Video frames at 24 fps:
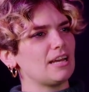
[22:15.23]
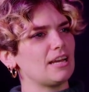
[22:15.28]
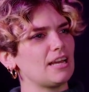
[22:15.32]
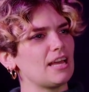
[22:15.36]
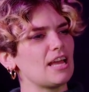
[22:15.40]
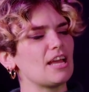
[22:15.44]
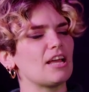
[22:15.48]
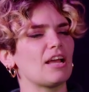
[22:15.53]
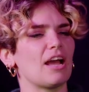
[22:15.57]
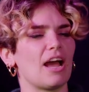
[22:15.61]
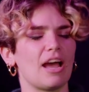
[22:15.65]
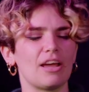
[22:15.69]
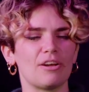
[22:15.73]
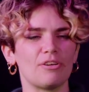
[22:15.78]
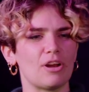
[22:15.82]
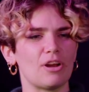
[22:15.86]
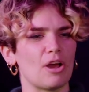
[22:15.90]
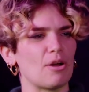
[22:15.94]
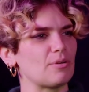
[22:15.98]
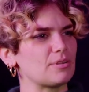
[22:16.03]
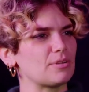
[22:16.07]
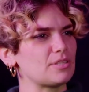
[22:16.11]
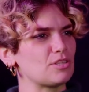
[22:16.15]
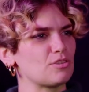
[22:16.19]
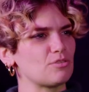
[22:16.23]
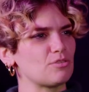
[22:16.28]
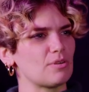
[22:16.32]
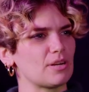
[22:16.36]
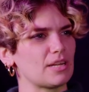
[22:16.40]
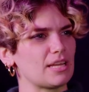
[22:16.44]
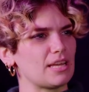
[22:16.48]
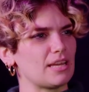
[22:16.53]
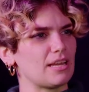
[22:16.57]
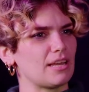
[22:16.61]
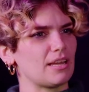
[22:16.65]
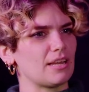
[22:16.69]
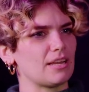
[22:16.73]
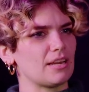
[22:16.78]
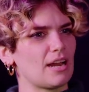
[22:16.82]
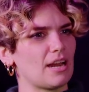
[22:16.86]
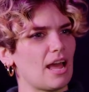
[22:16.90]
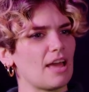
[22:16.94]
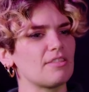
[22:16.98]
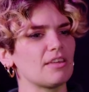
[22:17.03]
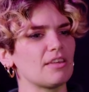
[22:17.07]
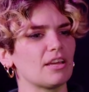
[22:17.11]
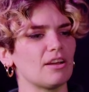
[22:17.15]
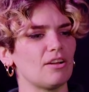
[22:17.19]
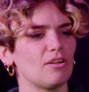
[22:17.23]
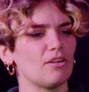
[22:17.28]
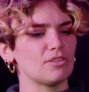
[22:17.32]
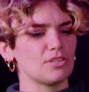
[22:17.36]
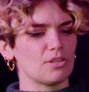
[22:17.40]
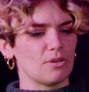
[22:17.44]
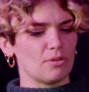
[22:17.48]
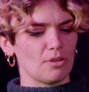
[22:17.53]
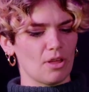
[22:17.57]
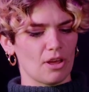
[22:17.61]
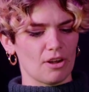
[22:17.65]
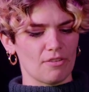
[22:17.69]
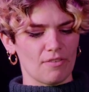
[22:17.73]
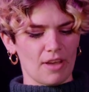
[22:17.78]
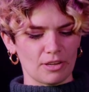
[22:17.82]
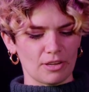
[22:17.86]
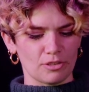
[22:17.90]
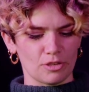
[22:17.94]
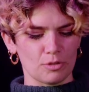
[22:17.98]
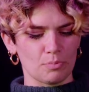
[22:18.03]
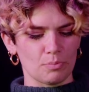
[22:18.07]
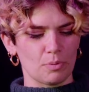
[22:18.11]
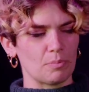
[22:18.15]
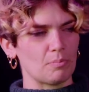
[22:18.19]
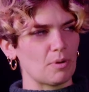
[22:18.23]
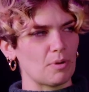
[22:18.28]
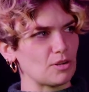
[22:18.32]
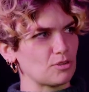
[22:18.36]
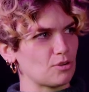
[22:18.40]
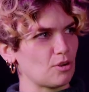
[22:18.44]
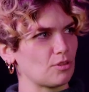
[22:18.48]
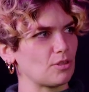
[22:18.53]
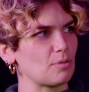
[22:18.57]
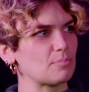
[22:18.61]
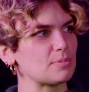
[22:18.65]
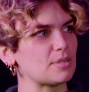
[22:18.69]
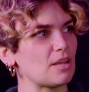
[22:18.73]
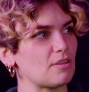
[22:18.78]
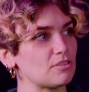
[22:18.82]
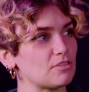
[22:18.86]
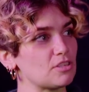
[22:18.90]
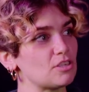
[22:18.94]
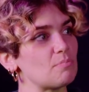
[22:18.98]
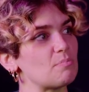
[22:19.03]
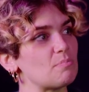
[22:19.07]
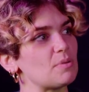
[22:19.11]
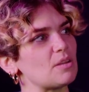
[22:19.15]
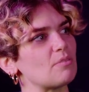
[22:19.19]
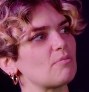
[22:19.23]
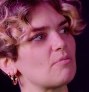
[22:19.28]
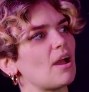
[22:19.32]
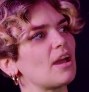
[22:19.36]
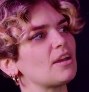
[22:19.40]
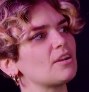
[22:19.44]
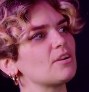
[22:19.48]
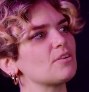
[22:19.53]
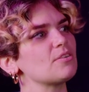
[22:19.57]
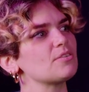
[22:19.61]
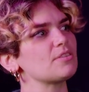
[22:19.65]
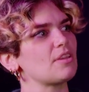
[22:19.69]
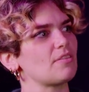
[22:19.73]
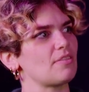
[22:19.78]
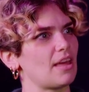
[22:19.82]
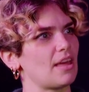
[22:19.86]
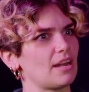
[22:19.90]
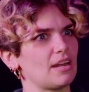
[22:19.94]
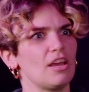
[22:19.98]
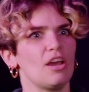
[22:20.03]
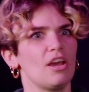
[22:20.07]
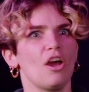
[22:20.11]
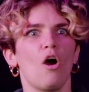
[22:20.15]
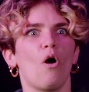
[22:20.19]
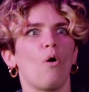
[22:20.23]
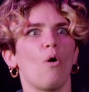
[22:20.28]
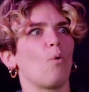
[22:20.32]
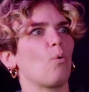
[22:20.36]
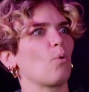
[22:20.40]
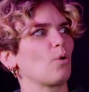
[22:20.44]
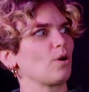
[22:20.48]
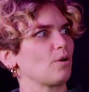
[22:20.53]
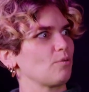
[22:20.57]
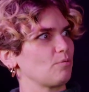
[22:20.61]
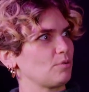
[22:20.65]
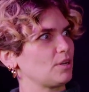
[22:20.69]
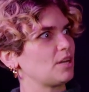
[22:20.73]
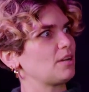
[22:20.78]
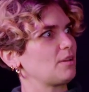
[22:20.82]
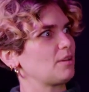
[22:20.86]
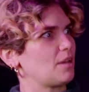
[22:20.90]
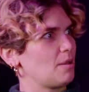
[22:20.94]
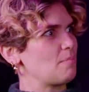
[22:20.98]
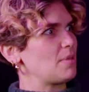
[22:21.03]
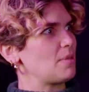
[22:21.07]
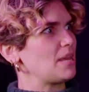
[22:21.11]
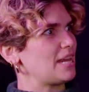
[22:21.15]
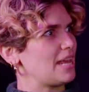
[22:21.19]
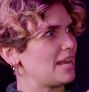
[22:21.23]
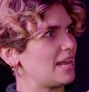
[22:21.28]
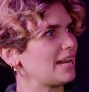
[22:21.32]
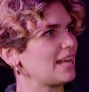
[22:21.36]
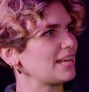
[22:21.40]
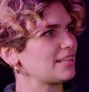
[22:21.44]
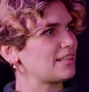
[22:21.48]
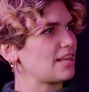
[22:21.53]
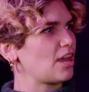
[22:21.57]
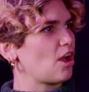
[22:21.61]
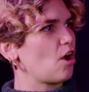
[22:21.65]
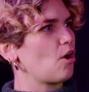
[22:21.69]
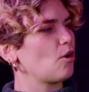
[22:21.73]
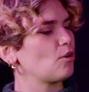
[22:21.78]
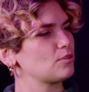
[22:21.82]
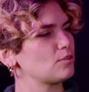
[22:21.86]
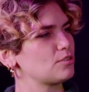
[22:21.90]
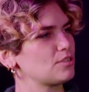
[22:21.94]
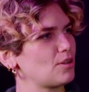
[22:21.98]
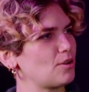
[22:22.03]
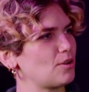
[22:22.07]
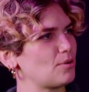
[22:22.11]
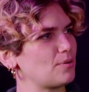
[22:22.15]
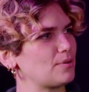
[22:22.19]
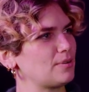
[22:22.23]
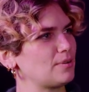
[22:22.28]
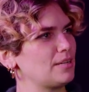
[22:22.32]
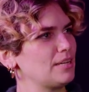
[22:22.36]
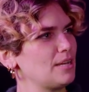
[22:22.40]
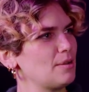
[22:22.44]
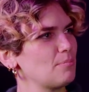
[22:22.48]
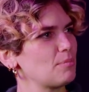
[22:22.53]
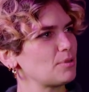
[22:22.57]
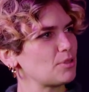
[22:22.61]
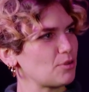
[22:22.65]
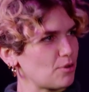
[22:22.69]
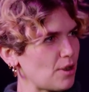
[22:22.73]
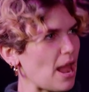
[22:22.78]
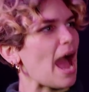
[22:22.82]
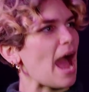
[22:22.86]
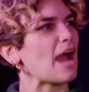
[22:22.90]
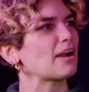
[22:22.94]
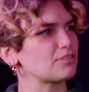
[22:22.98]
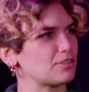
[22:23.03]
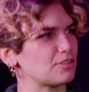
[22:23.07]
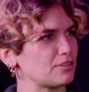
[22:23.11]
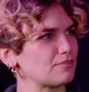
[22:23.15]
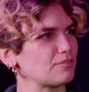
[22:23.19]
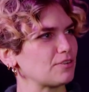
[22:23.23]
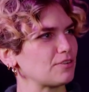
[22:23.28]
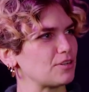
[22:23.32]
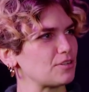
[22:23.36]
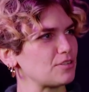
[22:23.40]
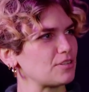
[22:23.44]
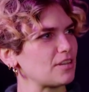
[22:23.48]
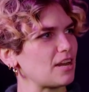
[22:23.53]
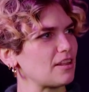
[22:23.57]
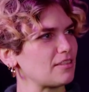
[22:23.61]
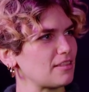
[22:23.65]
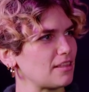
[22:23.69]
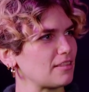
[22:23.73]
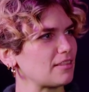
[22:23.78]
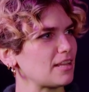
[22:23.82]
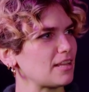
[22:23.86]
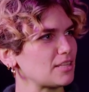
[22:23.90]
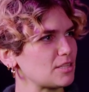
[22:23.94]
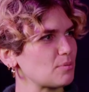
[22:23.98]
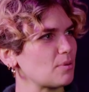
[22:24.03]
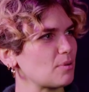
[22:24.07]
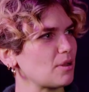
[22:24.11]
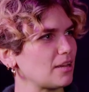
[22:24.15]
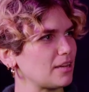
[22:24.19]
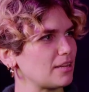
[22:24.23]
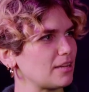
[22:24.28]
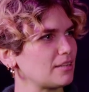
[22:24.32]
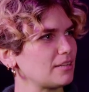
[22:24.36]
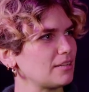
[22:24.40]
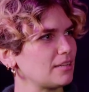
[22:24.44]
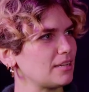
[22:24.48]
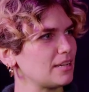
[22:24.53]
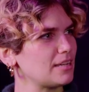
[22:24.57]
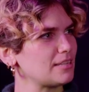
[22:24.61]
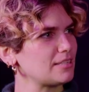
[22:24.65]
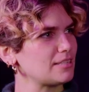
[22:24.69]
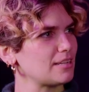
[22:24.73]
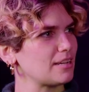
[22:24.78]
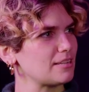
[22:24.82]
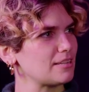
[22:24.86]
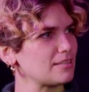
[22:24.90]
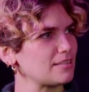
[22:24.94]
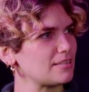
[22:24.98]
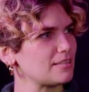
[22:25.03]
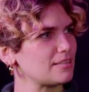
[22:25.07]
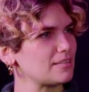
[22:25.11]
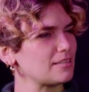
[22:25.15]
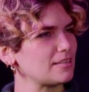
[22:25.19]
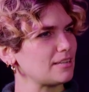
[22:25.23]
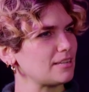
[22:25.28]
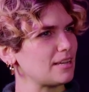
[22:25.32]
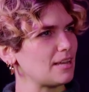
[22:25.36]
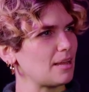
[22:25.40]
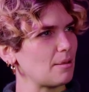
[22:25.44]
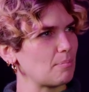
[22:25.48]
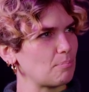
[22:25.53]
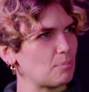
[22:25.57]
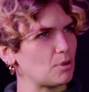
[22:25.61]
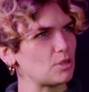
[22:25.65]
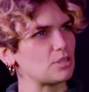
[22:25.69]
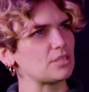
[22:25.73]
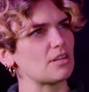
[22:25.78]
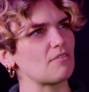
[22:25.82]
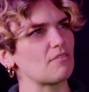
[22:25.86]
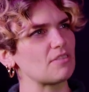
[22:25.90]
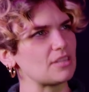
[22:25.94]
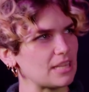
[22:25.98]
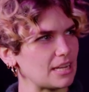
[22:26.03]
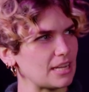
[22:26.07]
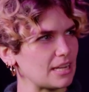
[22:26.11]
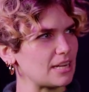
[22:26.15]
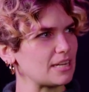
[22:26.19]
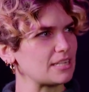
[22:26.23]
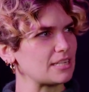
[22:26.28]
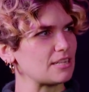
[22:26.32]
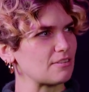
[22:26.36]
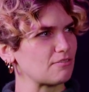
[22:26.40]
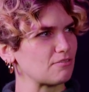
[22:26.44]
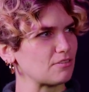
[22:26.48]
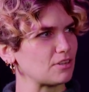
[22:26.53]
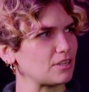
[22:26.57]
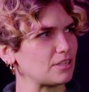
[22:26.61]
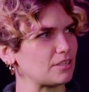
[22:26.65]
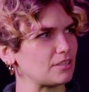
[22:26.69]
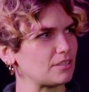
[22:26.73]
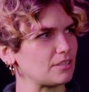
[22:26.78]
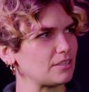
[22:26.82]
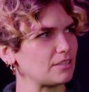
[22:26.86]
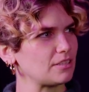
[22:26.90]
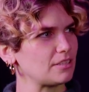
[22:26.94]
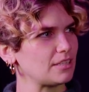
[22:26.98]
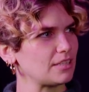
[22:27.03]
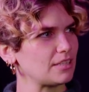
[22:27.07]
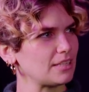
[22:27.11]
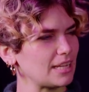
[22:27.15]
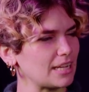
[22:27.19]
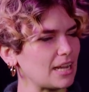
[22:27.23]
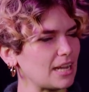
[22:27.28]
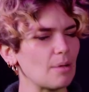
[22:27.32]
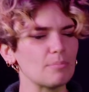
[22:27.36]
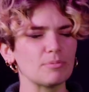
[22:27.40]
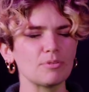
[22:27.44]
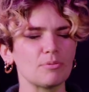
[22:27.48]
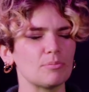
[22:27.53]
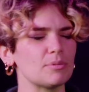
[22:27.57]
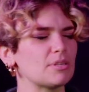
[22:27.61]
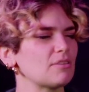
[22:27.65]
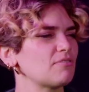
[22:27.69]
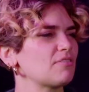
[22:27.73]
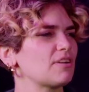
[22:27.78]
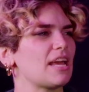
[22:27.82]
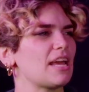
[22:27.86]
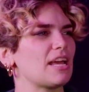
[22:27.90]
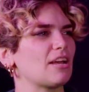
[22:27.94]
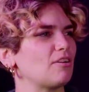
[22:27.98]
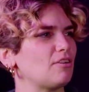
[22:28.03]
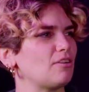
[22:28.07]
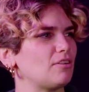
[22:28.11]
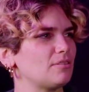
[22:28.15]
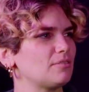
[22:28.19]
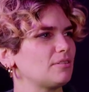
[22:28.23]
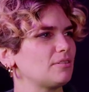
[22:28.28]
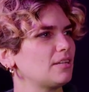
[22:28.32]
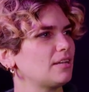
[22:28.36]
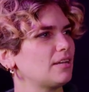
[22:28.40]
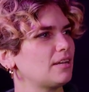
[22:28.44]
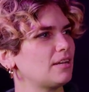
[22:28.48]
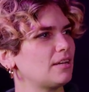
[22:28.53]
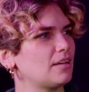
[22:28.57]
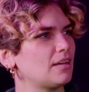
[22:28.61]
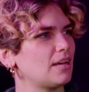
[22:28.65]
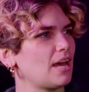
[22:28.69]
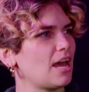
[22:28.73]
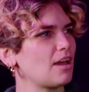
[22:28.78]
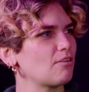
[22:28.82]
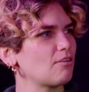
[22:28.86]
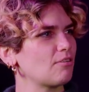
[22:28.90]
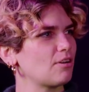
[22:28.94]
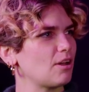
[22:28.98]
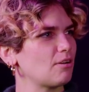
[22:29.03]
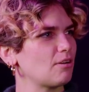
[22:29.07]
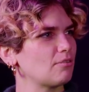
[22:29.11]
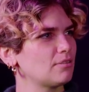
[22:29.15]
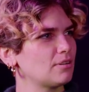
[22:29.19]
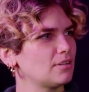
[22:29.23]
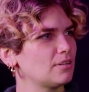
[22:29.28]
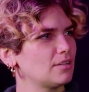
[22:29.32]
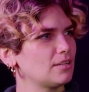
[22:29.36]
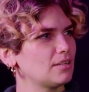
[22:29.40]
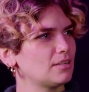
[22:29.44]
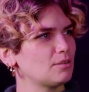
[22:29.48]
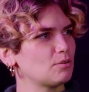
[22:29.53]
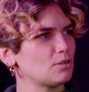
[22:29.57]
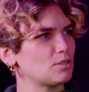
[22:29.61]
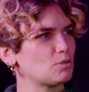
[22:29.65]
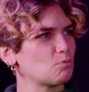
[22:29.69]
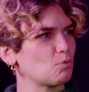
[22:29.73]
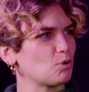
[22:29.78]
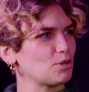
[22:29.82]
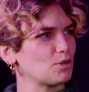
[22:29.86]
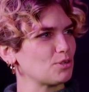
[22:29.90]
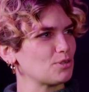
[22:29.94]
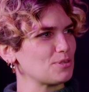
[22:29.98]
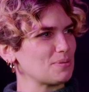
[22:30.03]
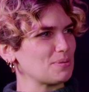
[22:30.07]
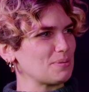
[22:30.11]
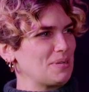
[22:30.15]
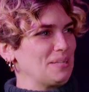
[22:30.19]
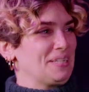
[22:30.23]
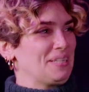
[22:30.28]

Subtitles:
I don't know. It's tricky. I think also a lot of actors put pressure on themselves to be writers or comedian. Like but they're an actor first. And I think that's why it puts everything in it comes from a different angle. I don't know. It's worse.